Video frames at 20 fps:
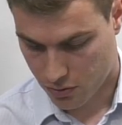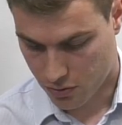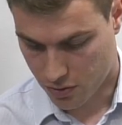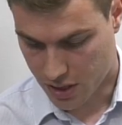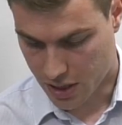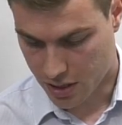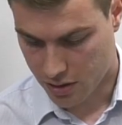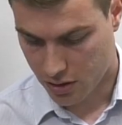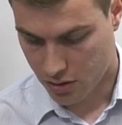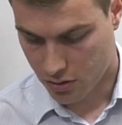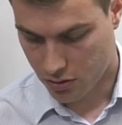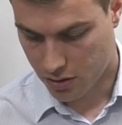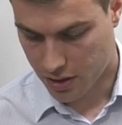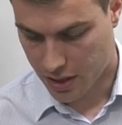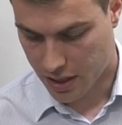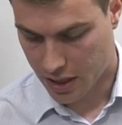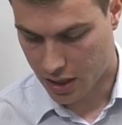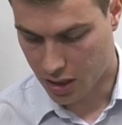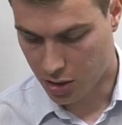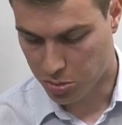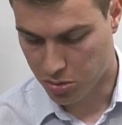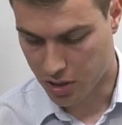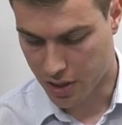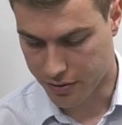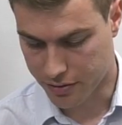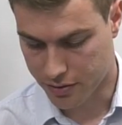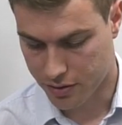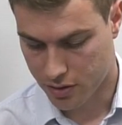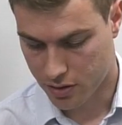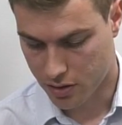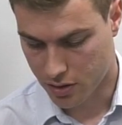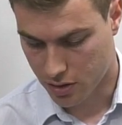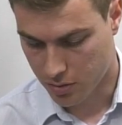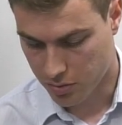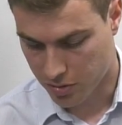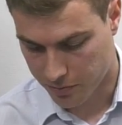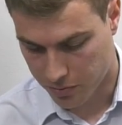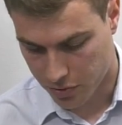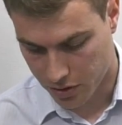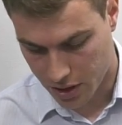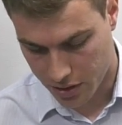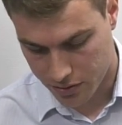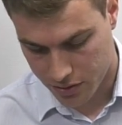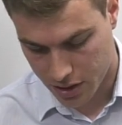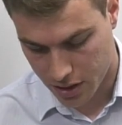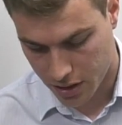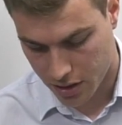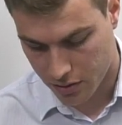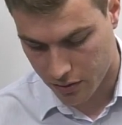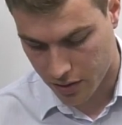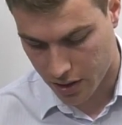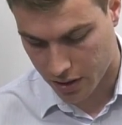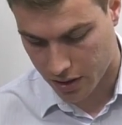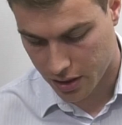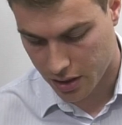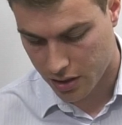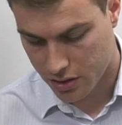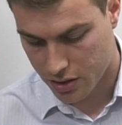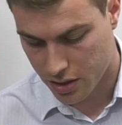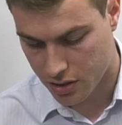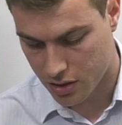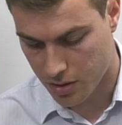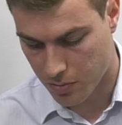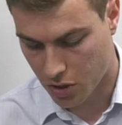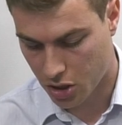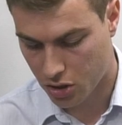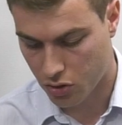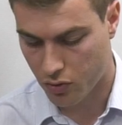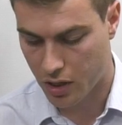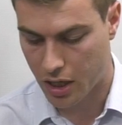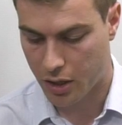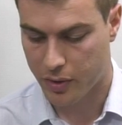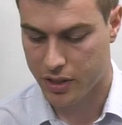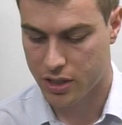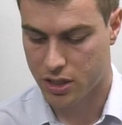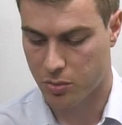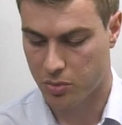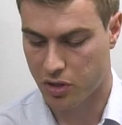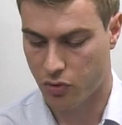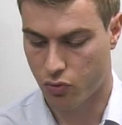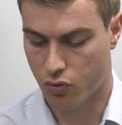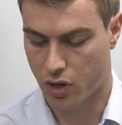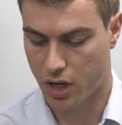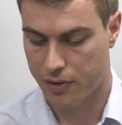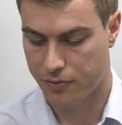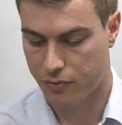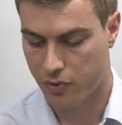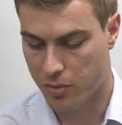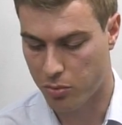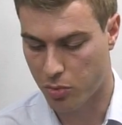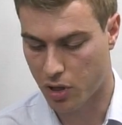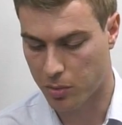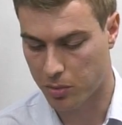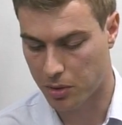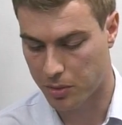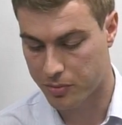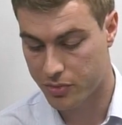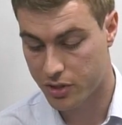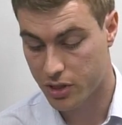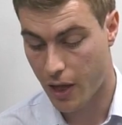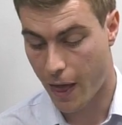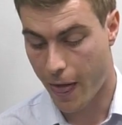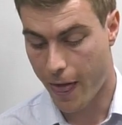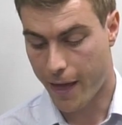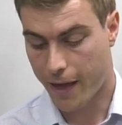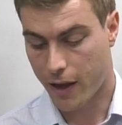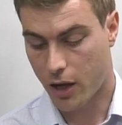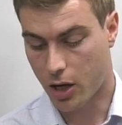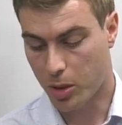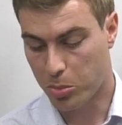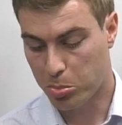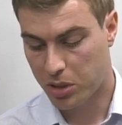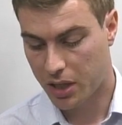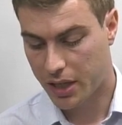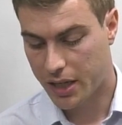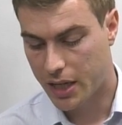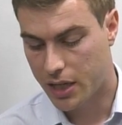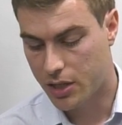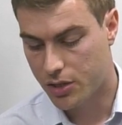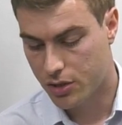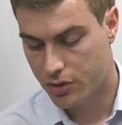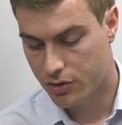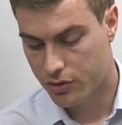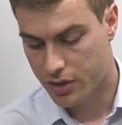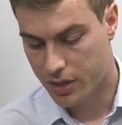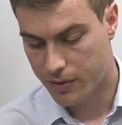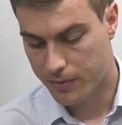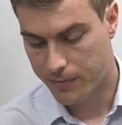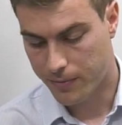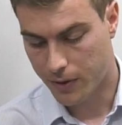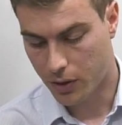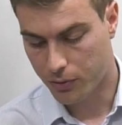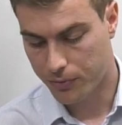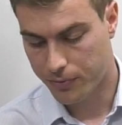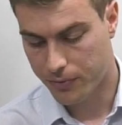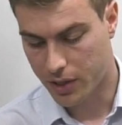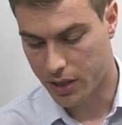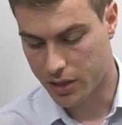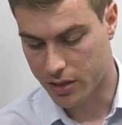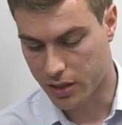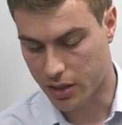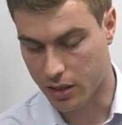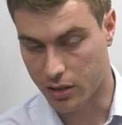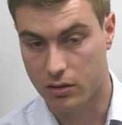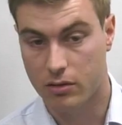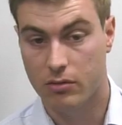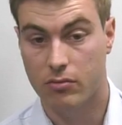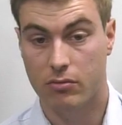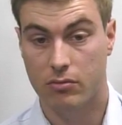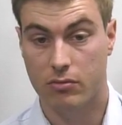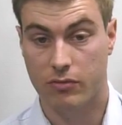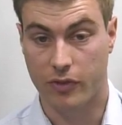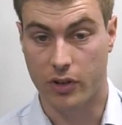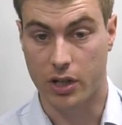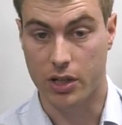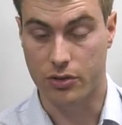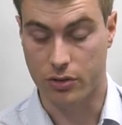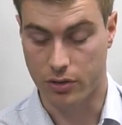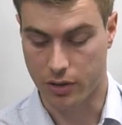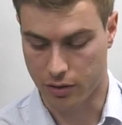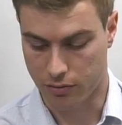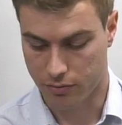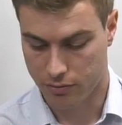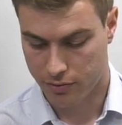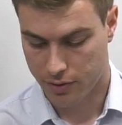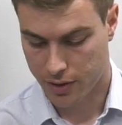Daniel Hilbrandt. I hope I've pronounced that correctly. He says, model railways can be rife with problems, complications and fault finding. Very true.